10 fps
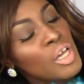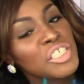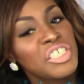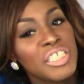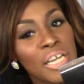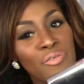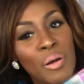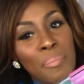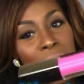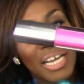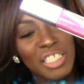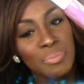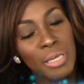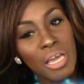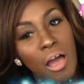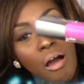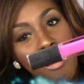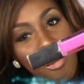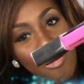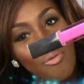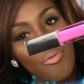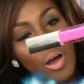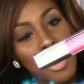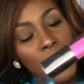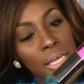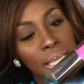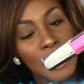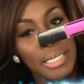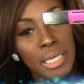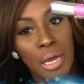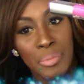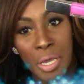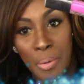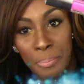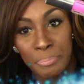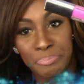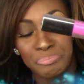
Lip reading: She reminds me of Candy Yum Yum.